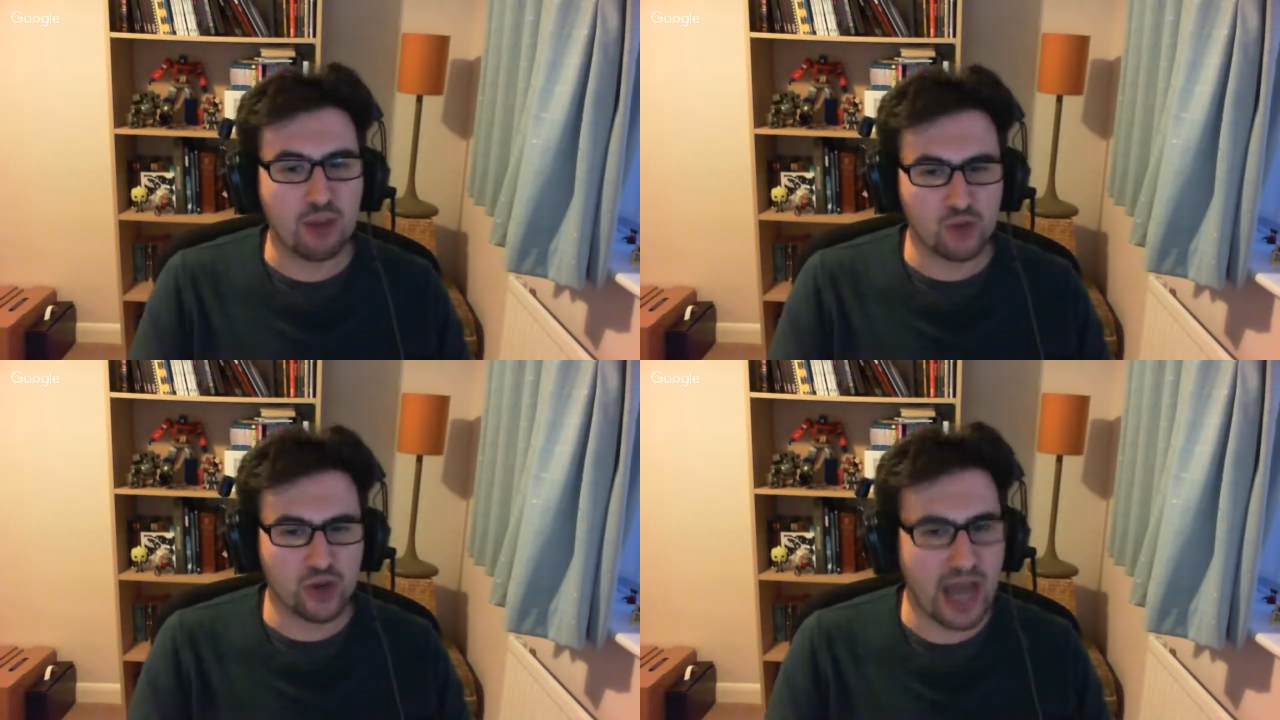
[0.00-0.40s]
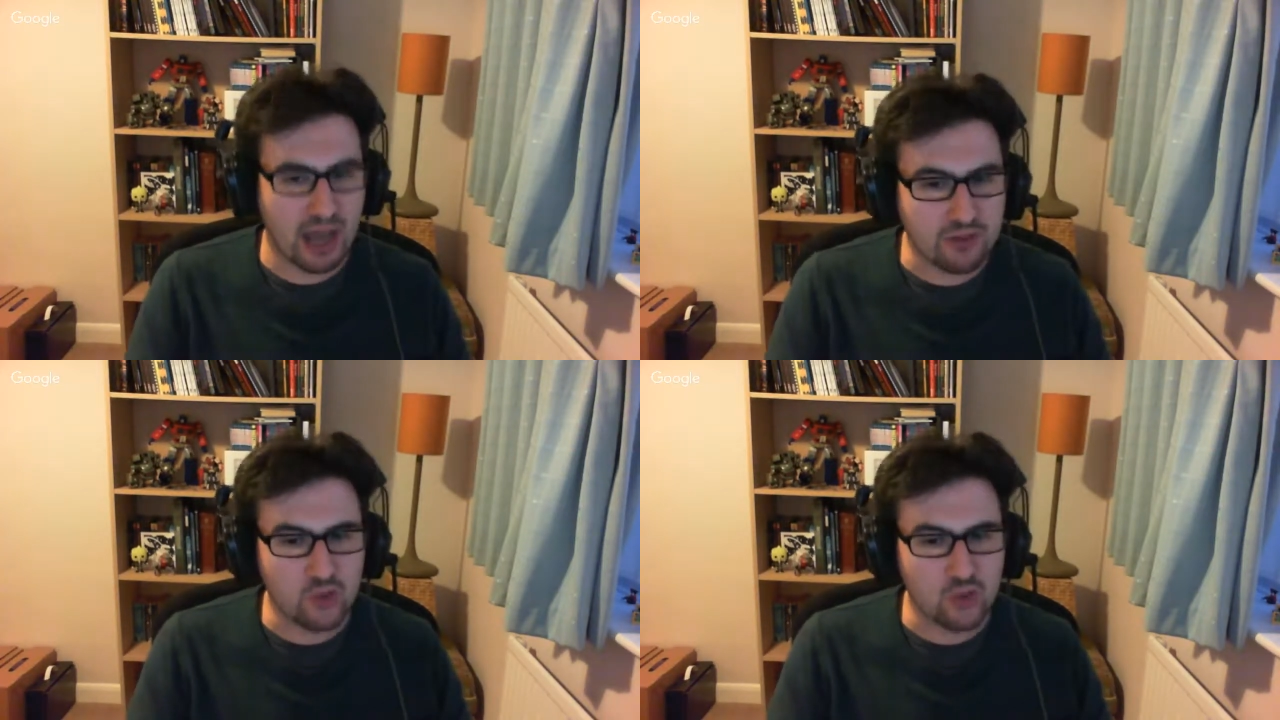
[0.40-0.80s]
that, which I
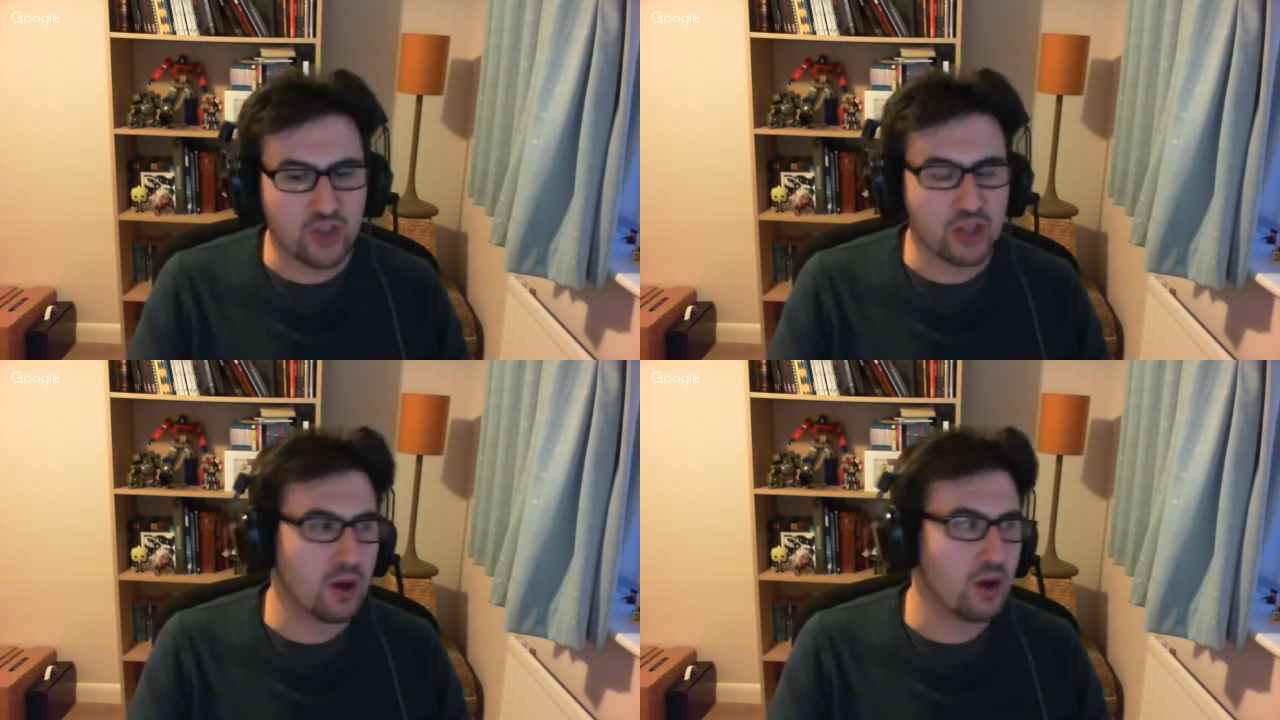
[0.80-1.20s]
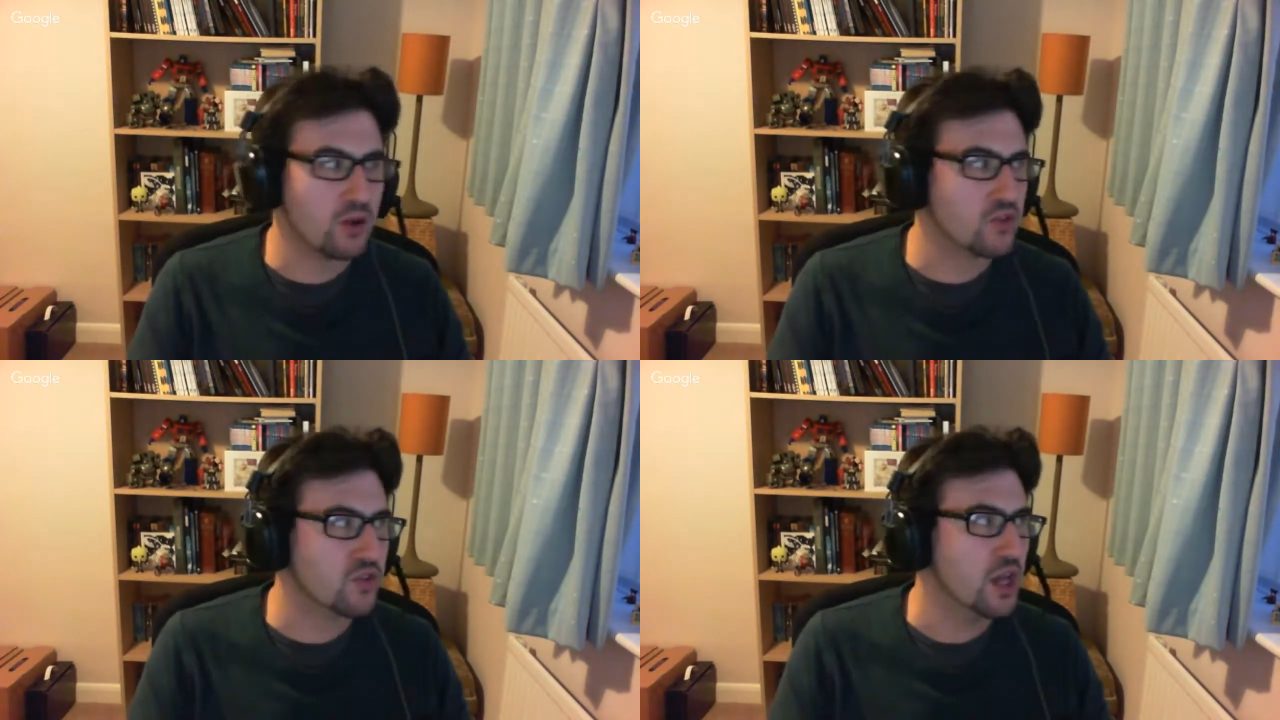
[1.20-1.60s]
have used in the
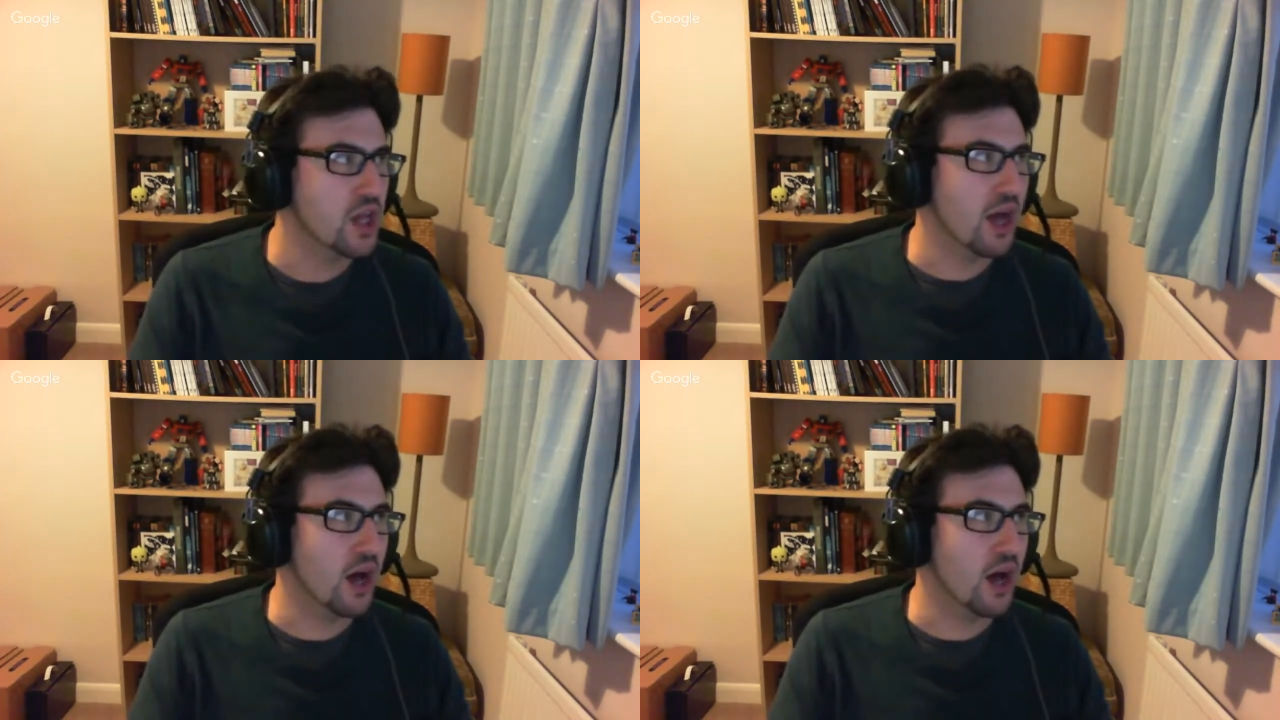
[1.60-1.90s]
past.